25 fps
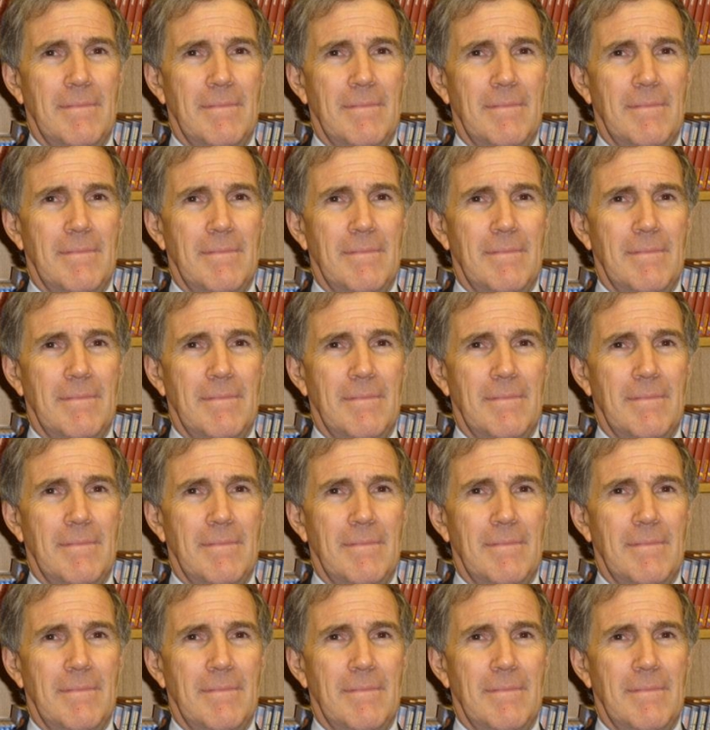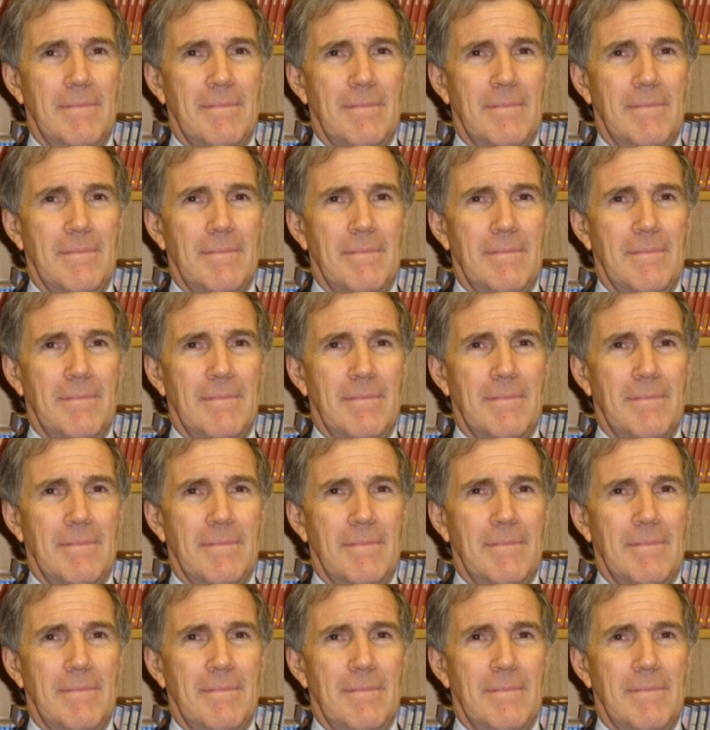
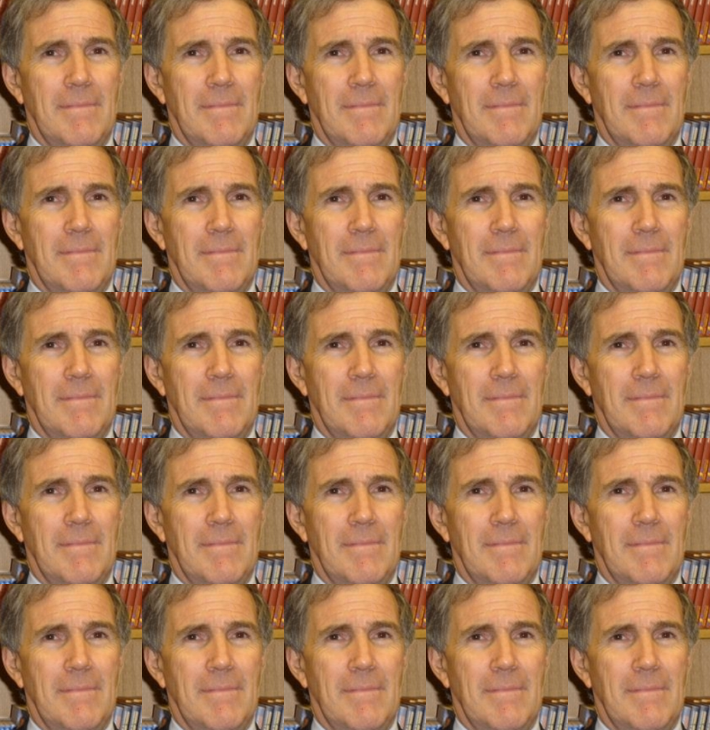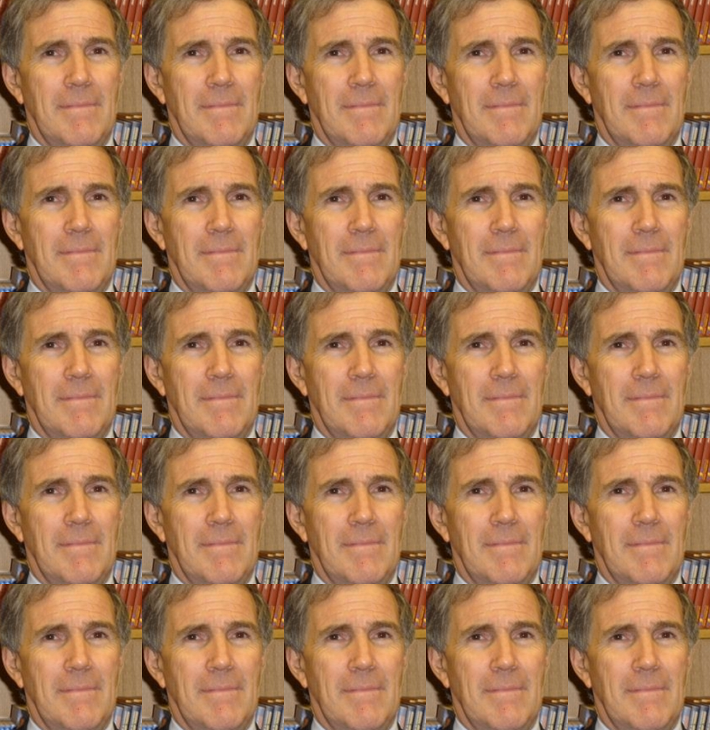
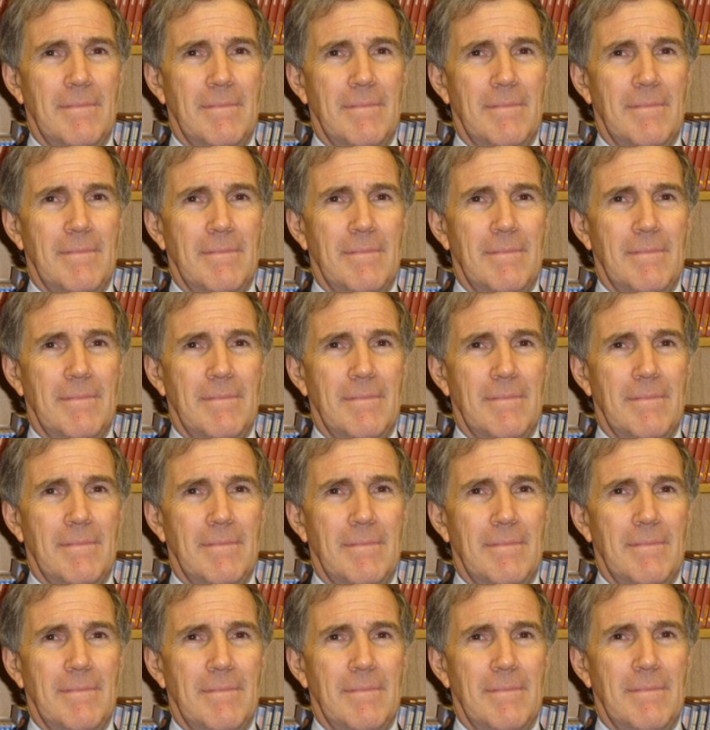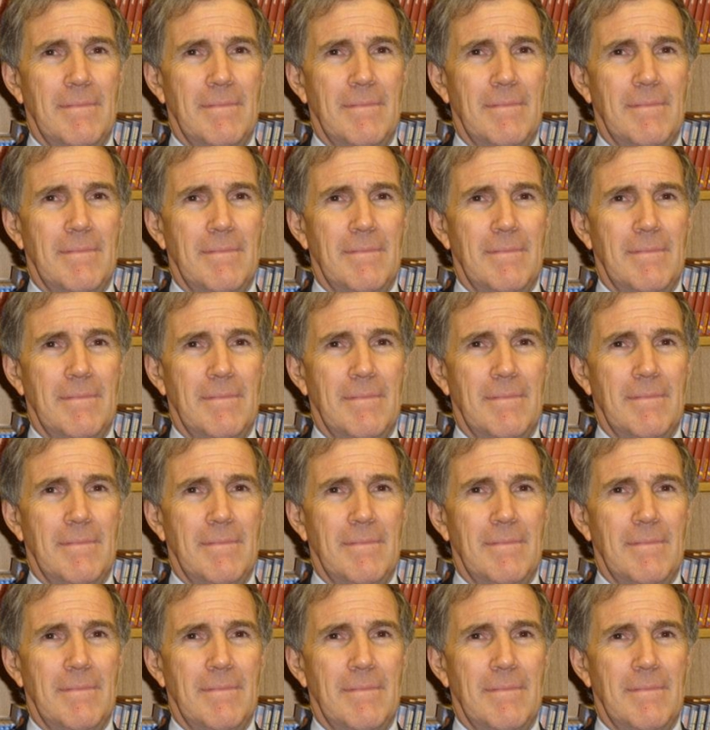
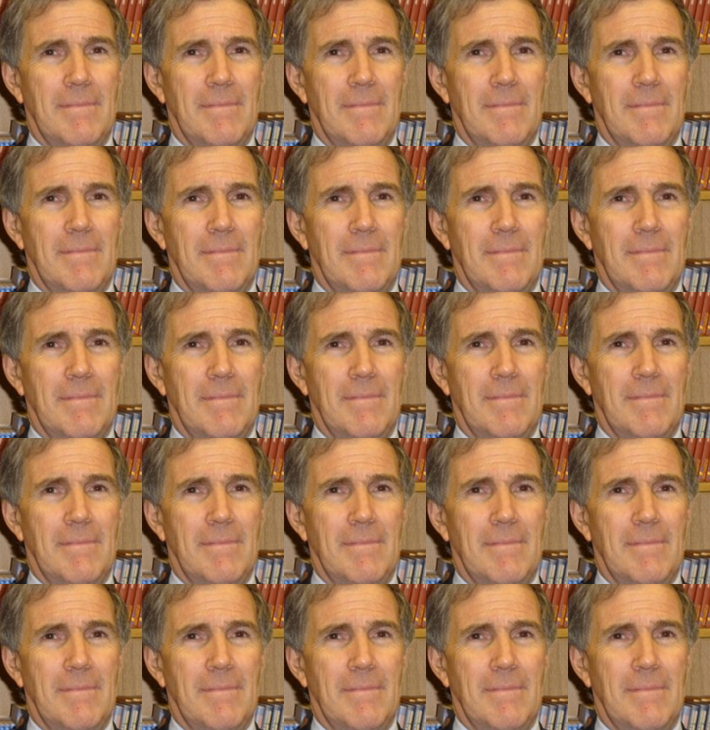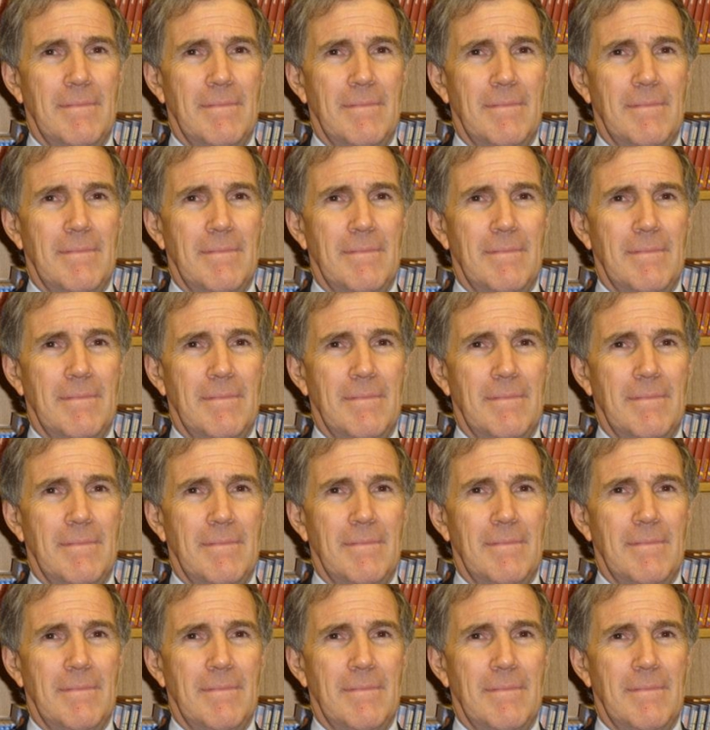(no lip movement)